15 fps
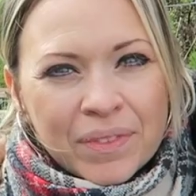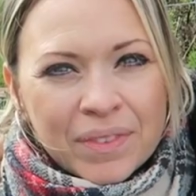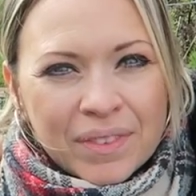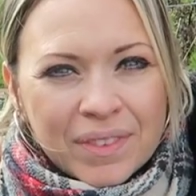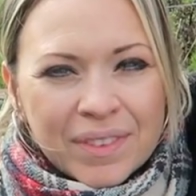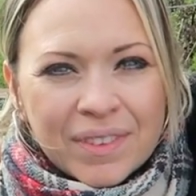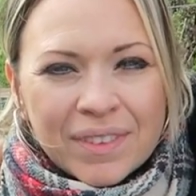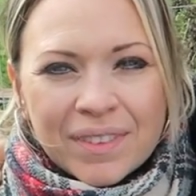
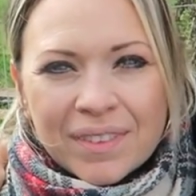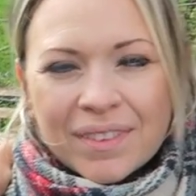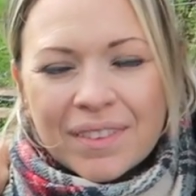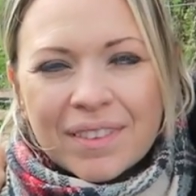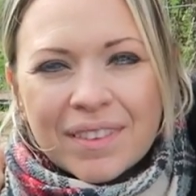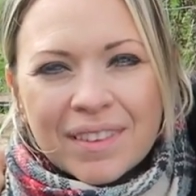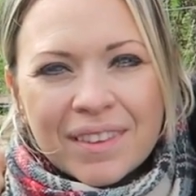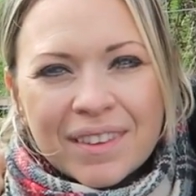
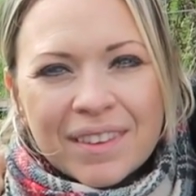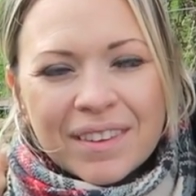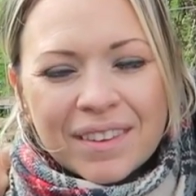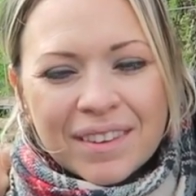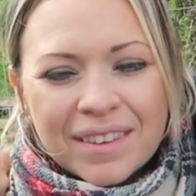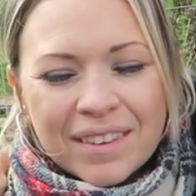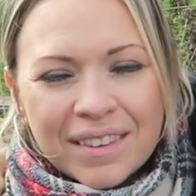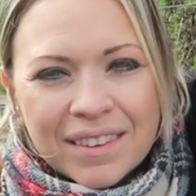
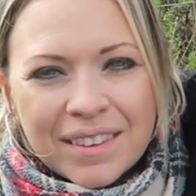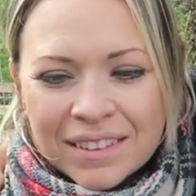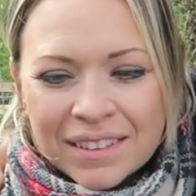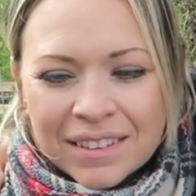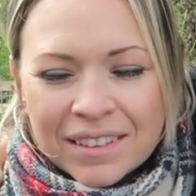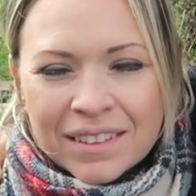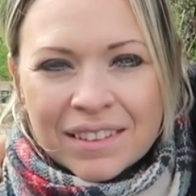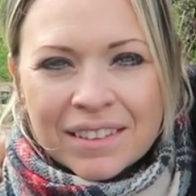
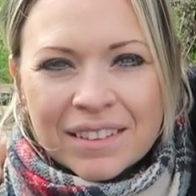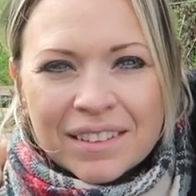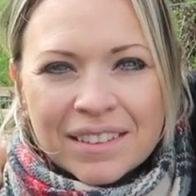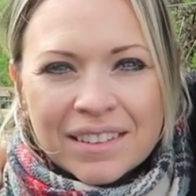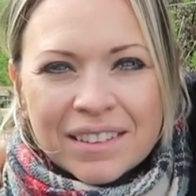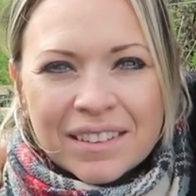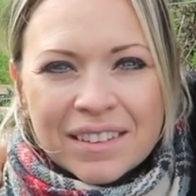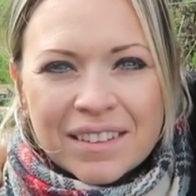
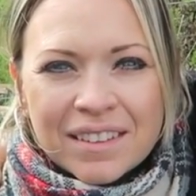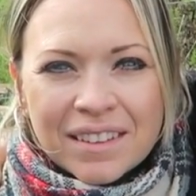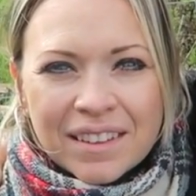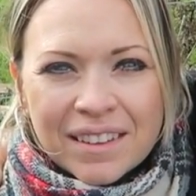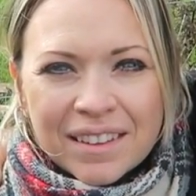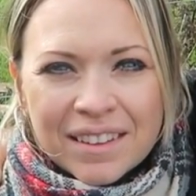(not speaking)